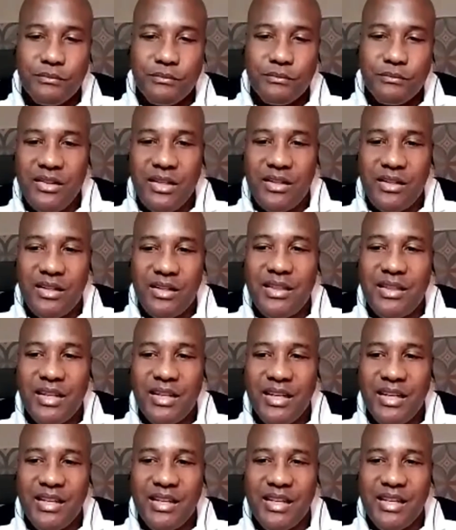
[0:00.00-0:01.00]
The good
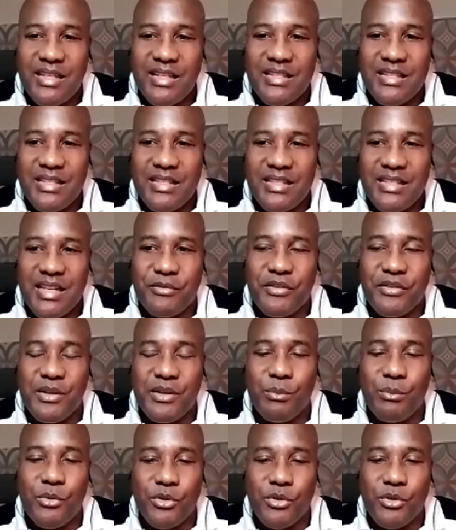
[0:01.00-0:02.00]
thing is that for
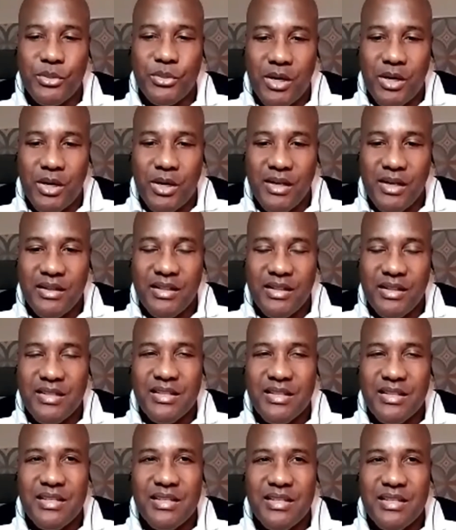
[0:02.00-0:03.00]
the most part, there's
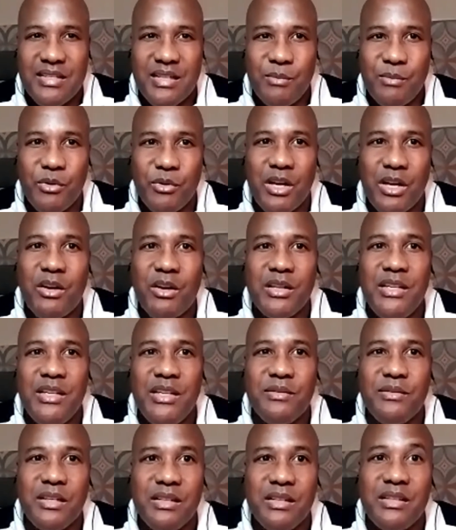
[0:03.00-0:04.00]
a system without
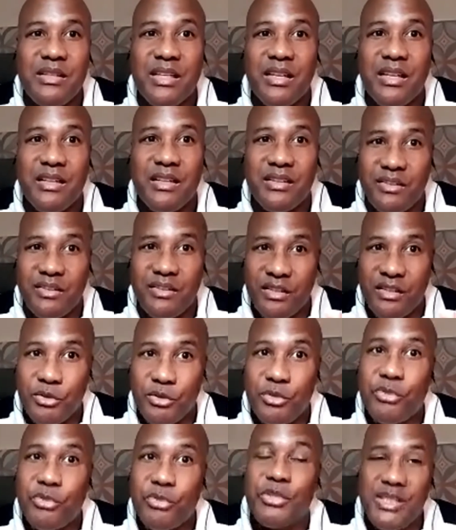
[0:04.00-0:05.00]
even the
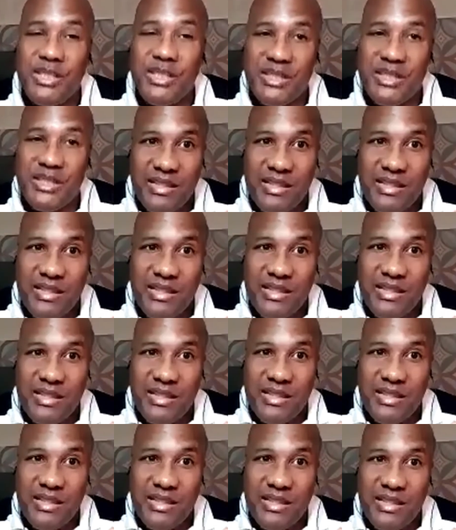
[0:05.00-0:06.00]
treaties that we
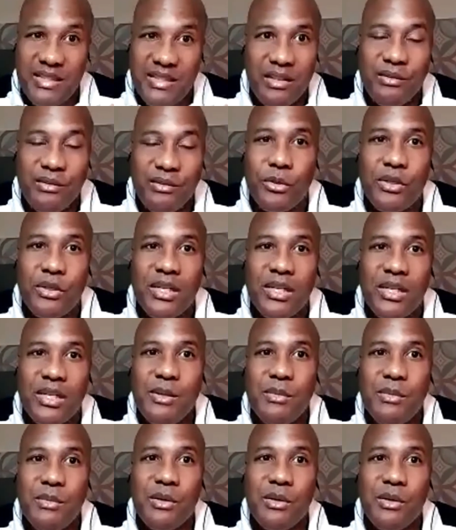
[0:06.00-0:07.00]
can invoke,
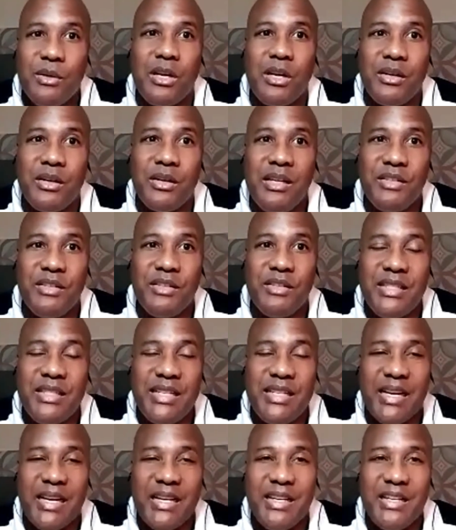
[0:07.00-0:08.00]
but without even
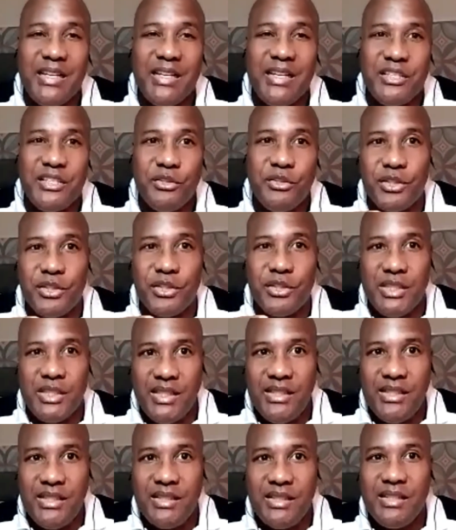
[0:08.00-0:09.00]
getting into the
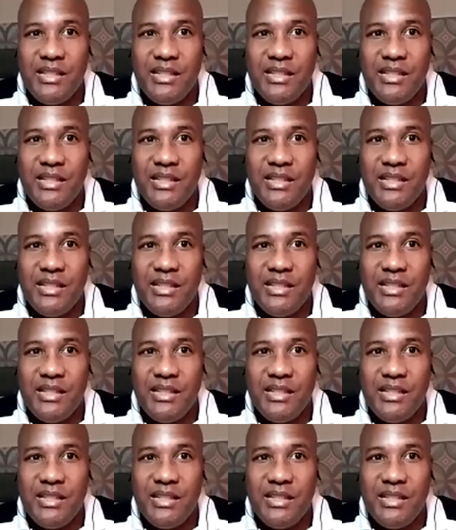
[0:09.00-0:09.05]
treaty,